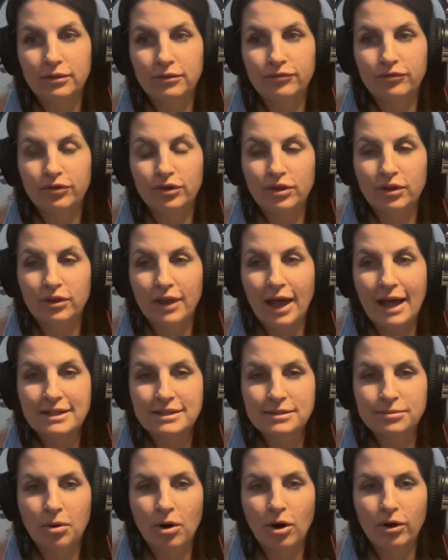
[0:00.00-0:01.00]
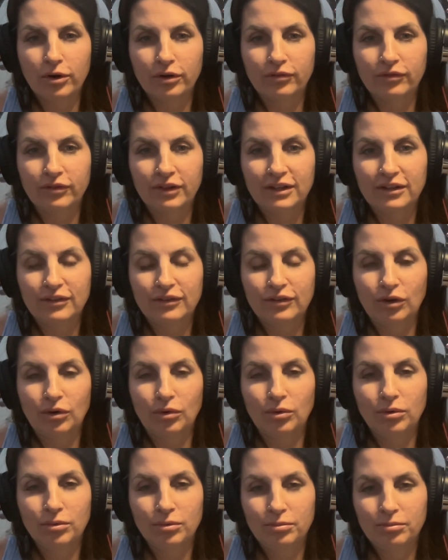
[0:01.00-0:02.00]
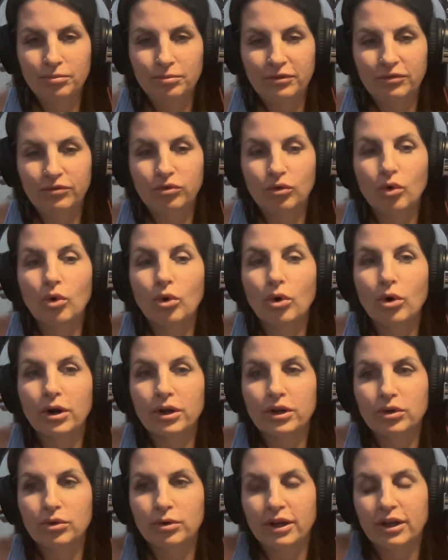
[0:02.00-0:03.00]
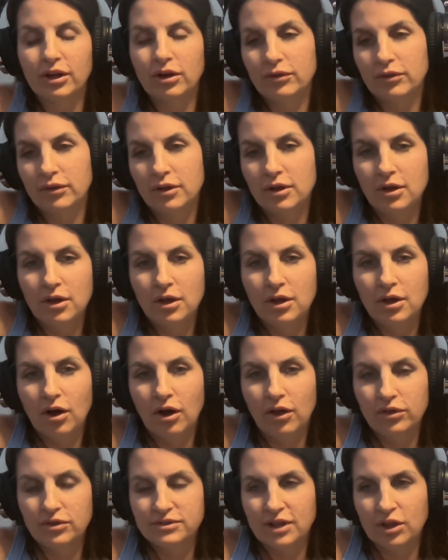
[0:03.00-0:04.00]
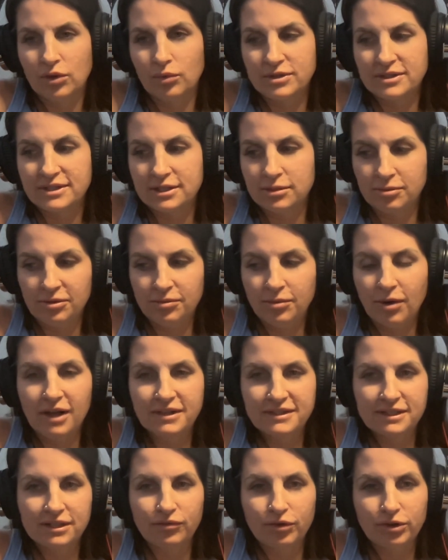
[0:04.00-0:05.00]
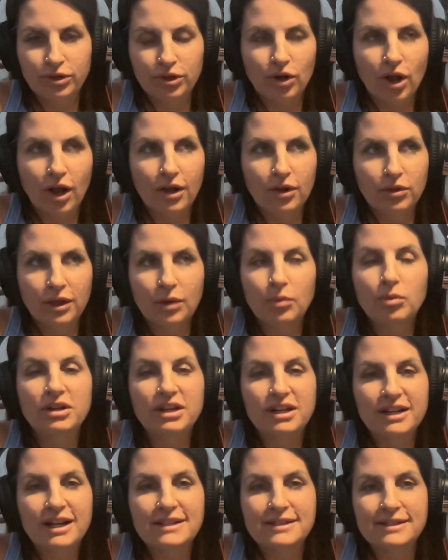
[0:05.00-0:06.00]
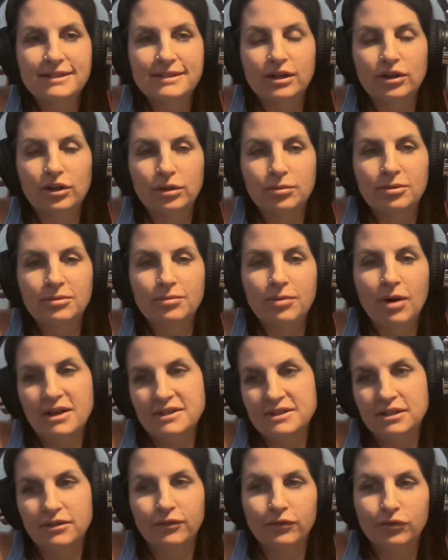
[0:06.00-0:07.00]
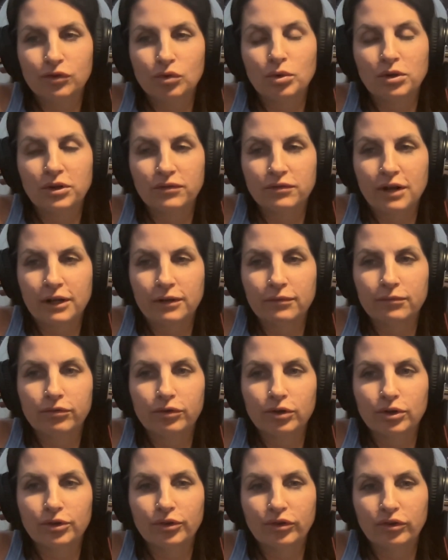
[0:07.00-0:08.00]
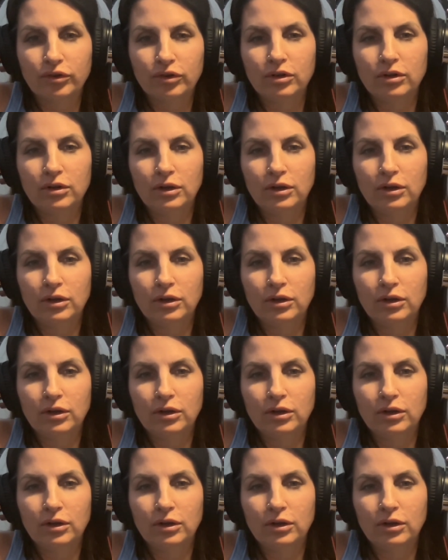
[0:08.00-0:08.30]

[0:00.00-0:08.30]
for the last part of it. So before you get all those other ones to be positive when they wouldn't necessarily be positive if you would have done them first.